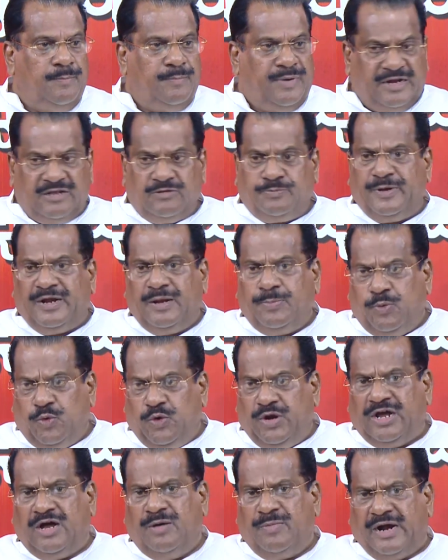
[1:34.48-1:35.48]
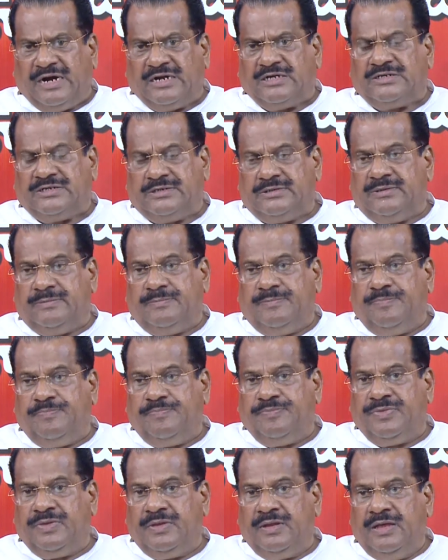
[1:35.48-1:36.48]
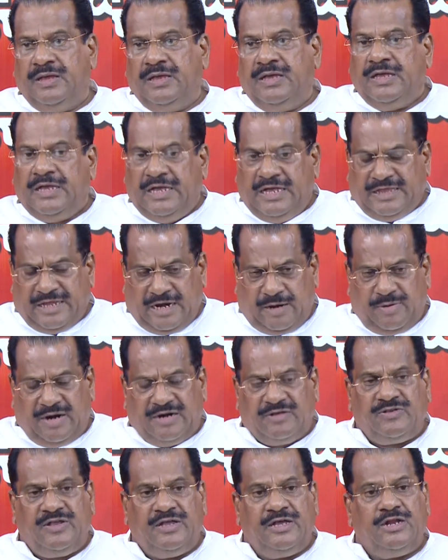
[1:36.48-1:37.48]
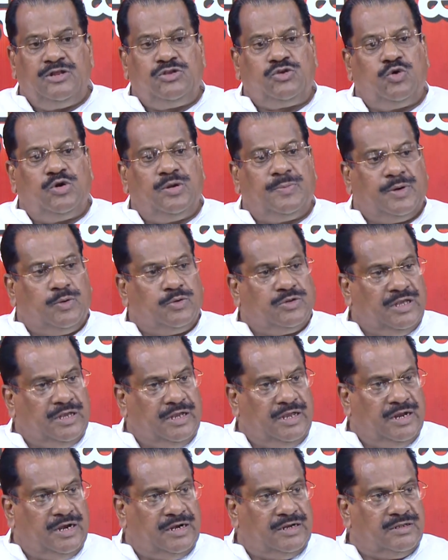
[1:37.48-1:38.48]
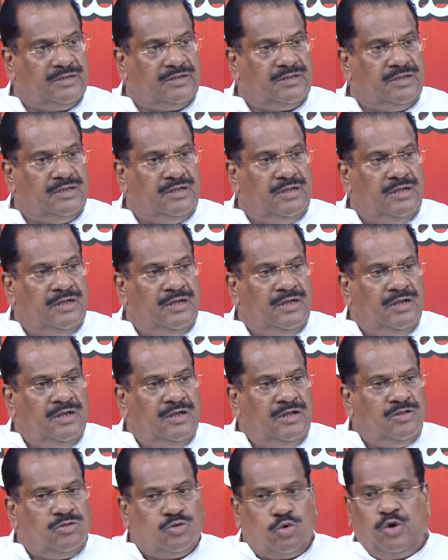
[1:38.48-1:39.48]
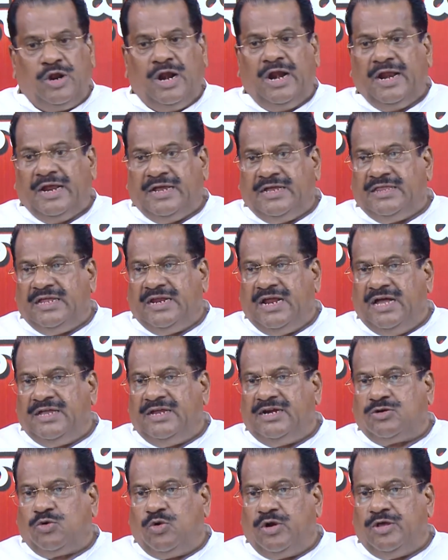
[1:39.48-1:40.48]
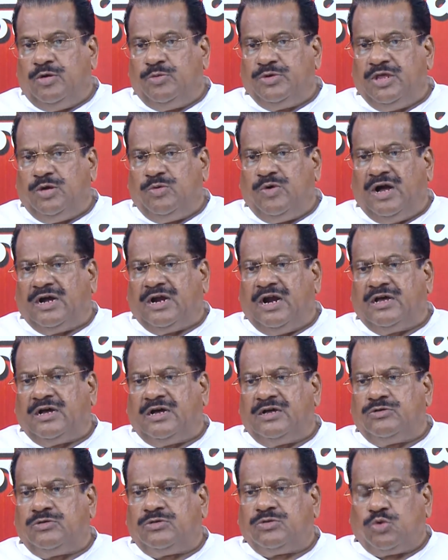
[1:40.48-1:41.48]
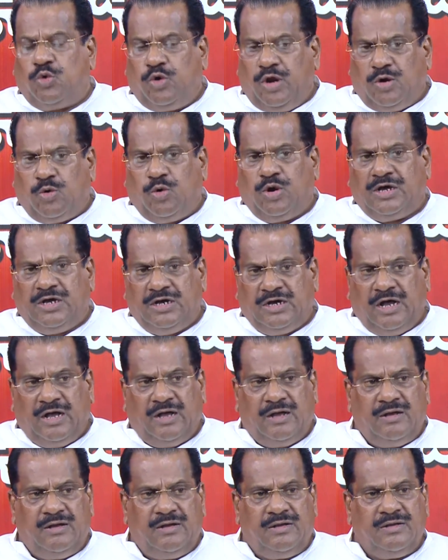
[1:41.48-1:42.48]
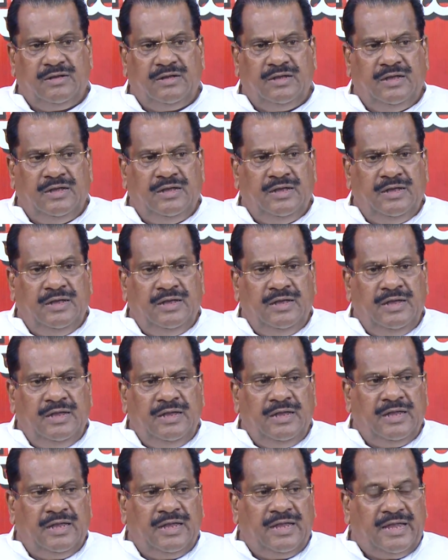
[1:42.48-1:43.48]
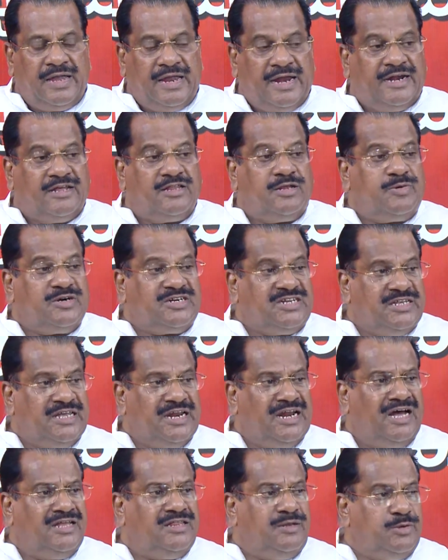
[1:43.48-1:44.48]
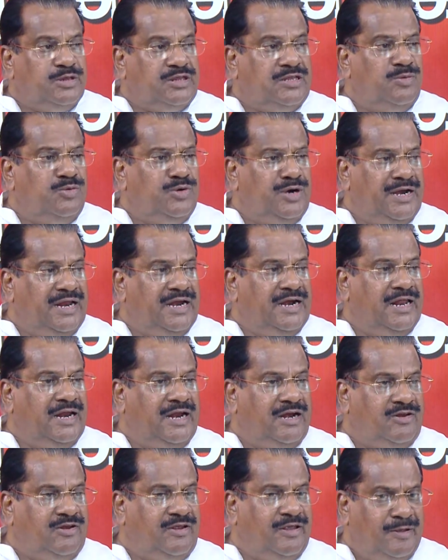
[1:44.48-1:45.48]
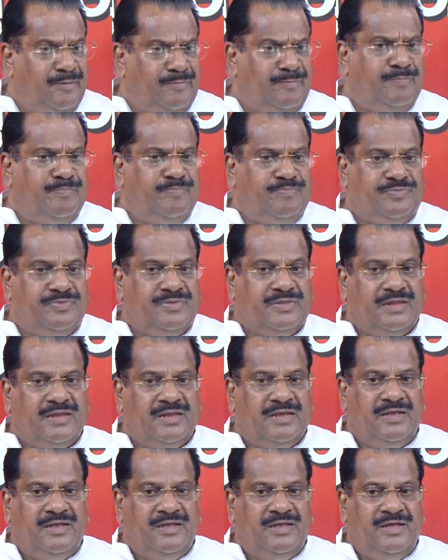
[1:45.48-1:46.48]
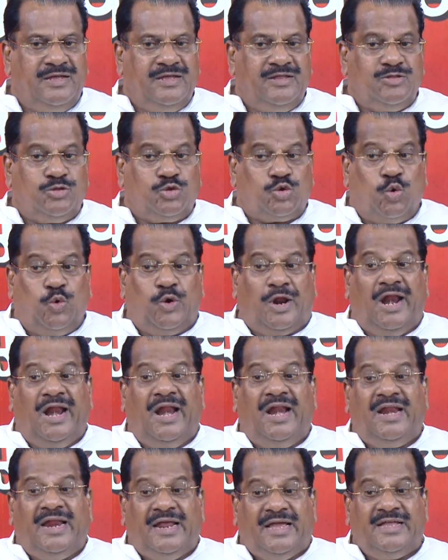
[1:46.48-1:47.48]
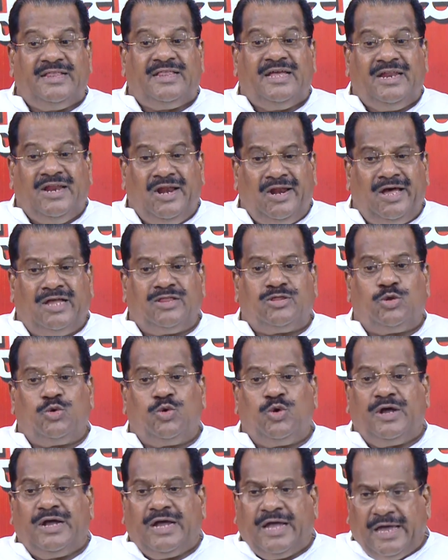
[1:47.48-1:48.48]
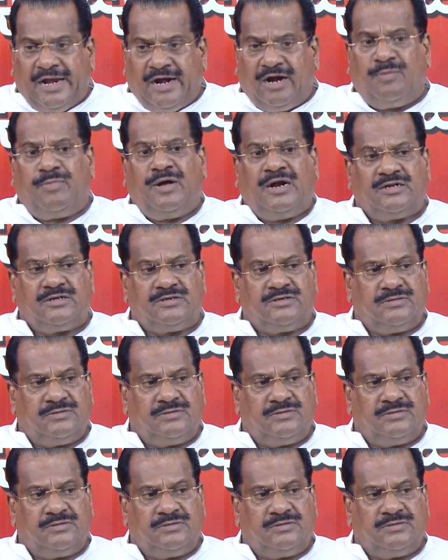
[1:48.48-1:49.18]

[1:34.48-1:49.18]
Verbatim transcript: Paraspera Pura command. Either about a cigarette to the gear. Total Lehidai told you the Wakal Total Kudukaga. Yet at the Bachadana, the Bataman in a litium. Total Rehidilla to Keralaman.